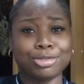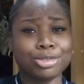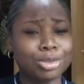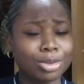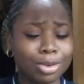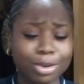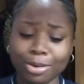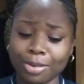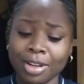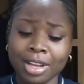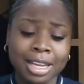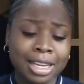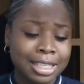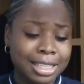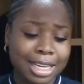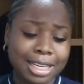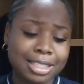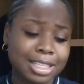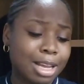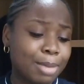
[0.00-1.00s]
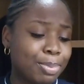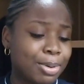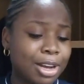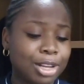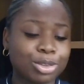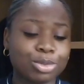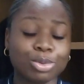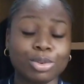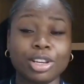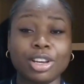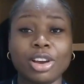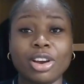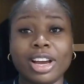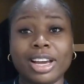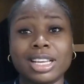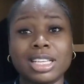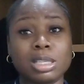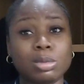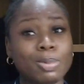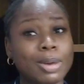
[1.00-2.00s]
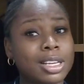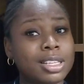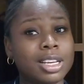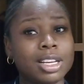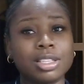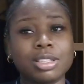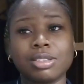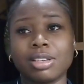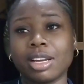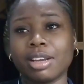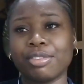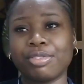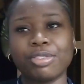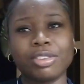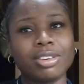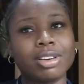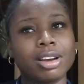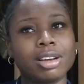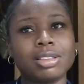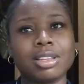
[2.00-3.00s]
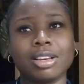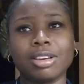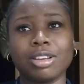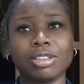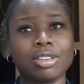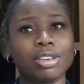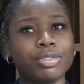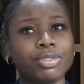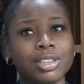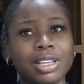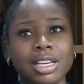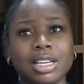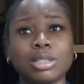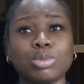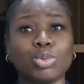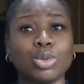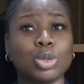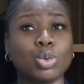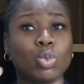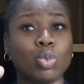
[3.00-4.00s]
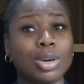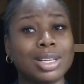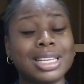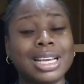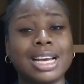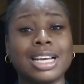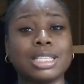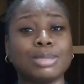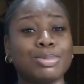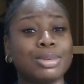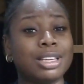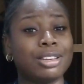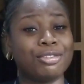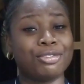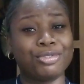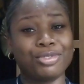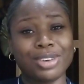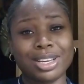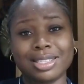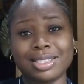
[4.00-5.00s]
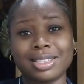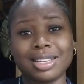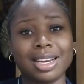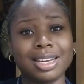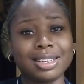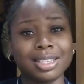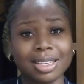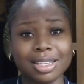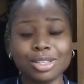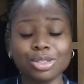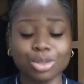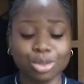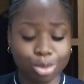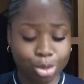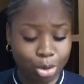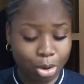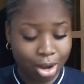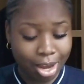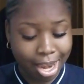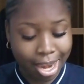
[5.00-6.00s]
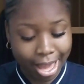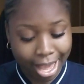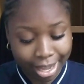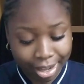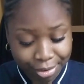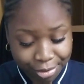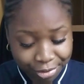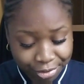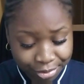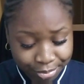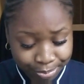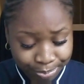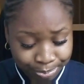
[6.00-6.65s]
So there's that part where you're expected to like figure out a lot of things with what has been invested into your life.